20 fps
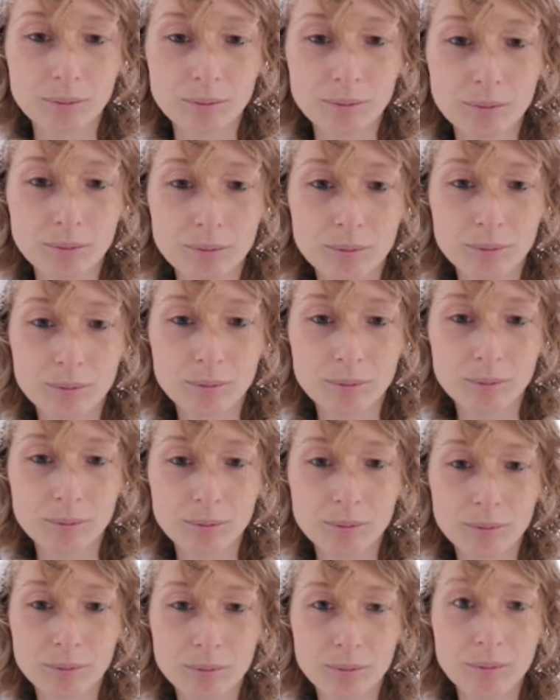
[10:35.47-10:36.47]

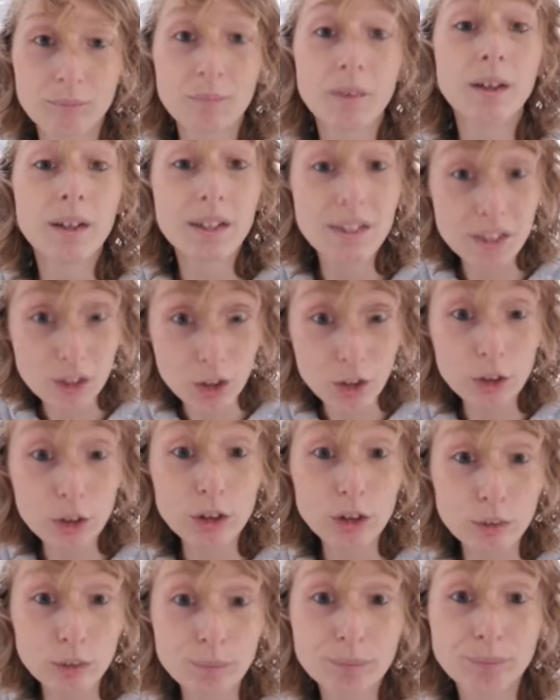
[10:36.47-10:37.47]

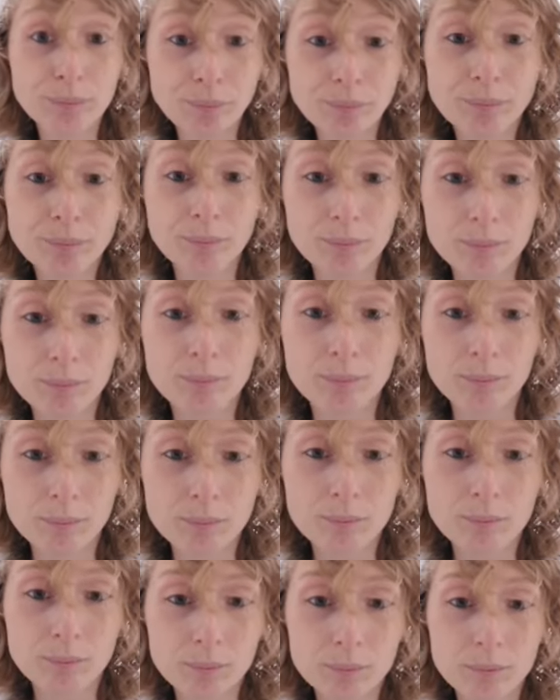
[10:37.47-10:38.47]

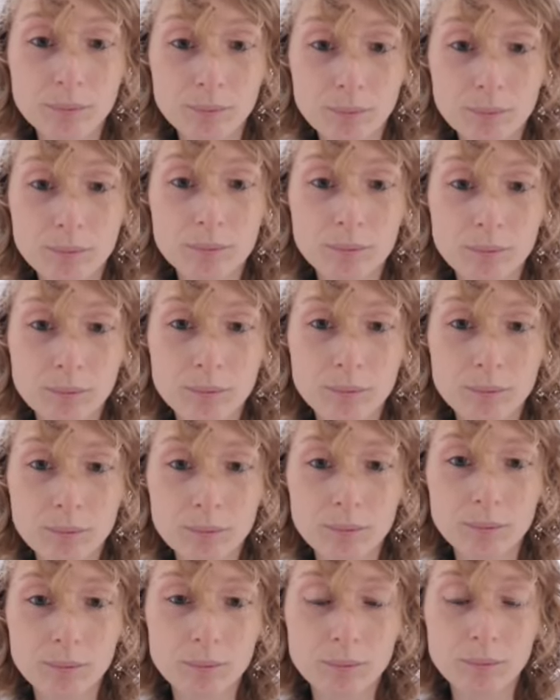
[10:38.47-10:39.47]

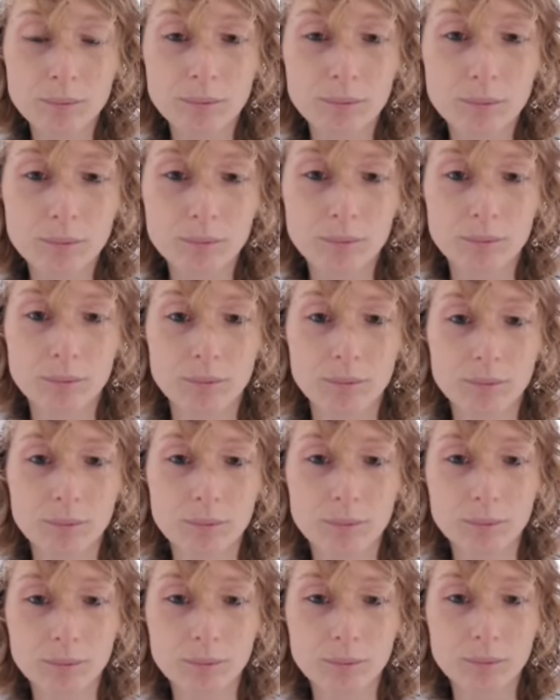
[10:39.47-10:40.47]

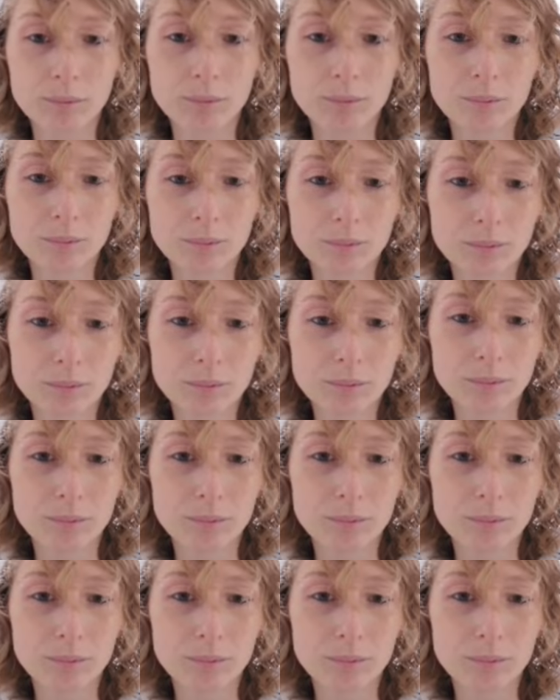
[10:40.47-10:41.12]
(silent)